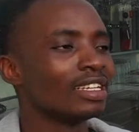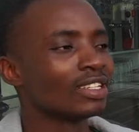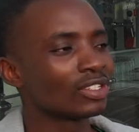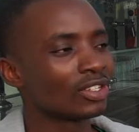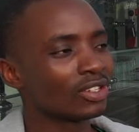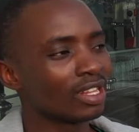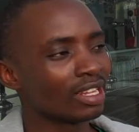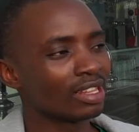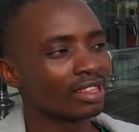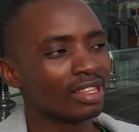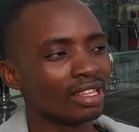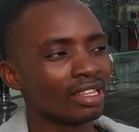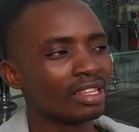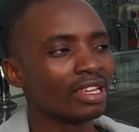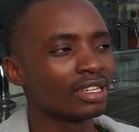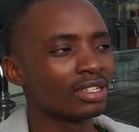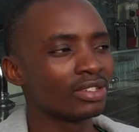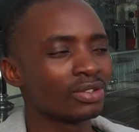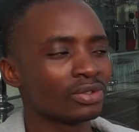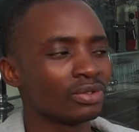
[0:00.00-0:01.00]
so that they
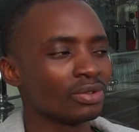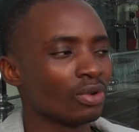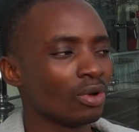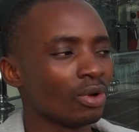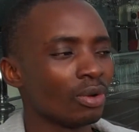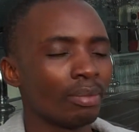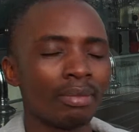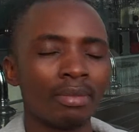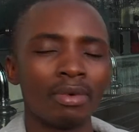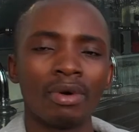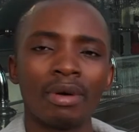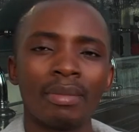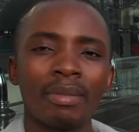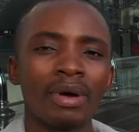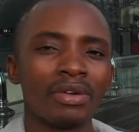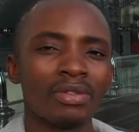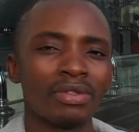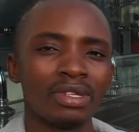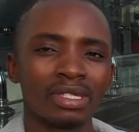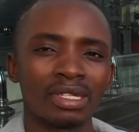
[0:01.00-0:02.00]
get to know more
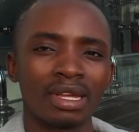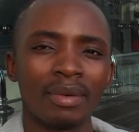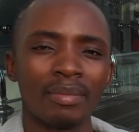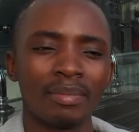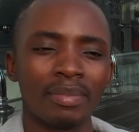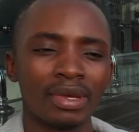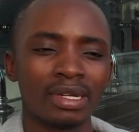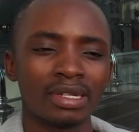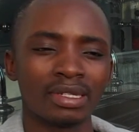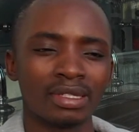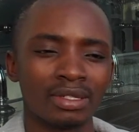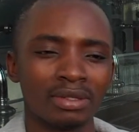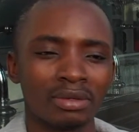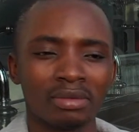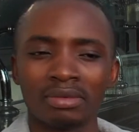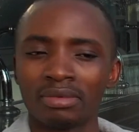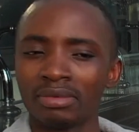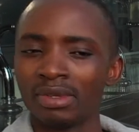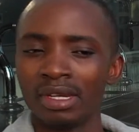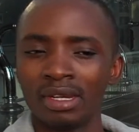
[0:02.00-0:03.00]
about this campaign. So
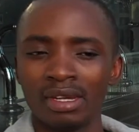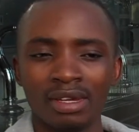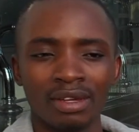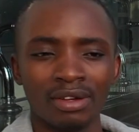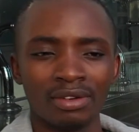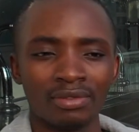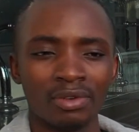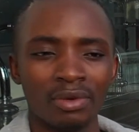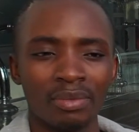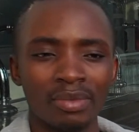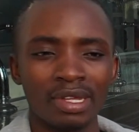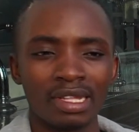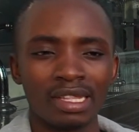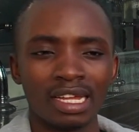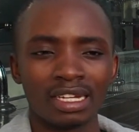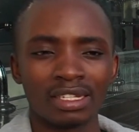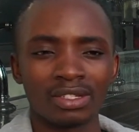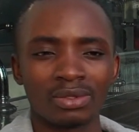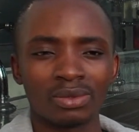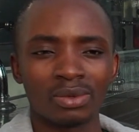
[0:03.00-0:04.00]
for me,
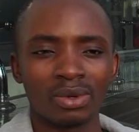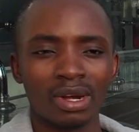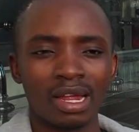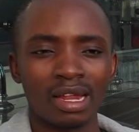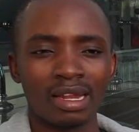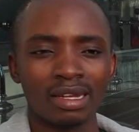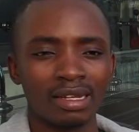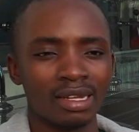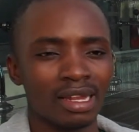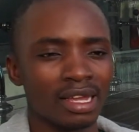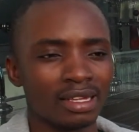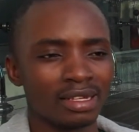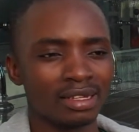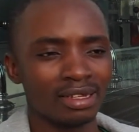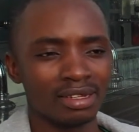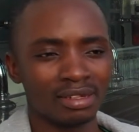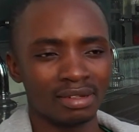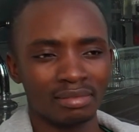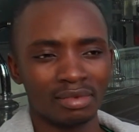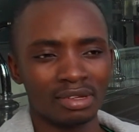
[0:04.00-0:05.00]
that's what I like,
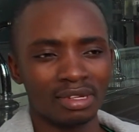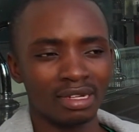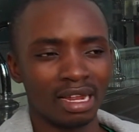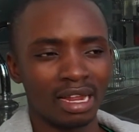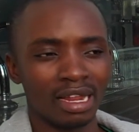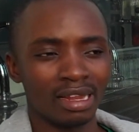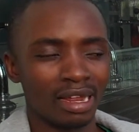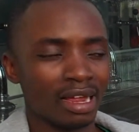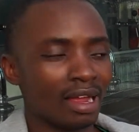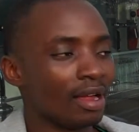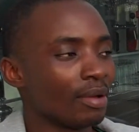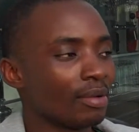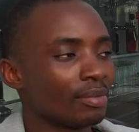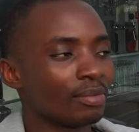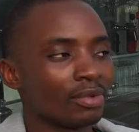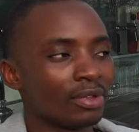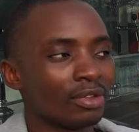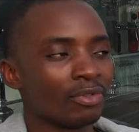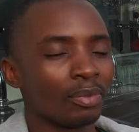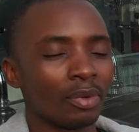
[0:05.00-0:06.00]

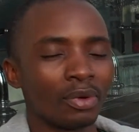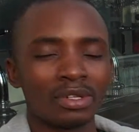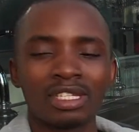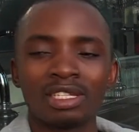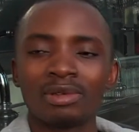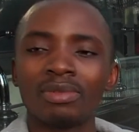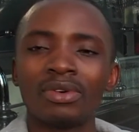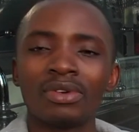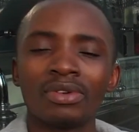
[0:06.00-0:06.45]
if possible,